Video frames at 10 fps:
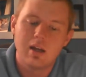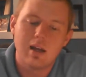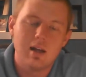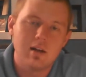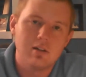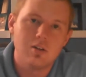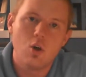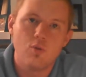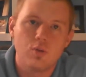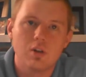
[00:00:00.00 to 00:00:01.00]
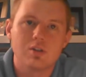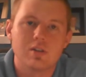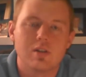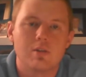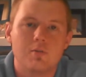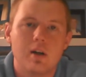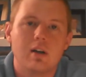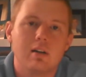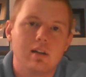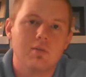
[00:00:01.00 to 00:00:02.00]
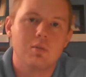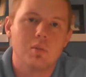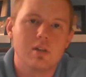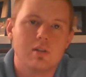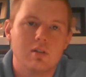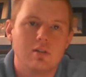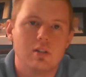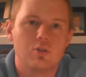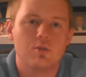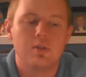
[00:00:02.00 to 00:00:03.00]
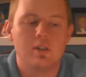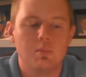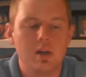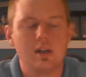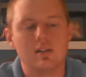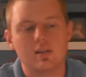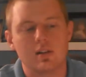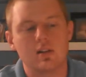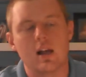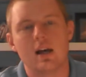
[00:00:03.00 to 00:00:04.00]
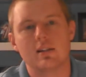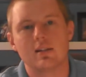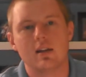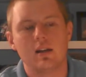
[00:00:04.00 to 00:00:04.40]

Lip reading: and overall just the severity of the muscular dystrophy depends a lot,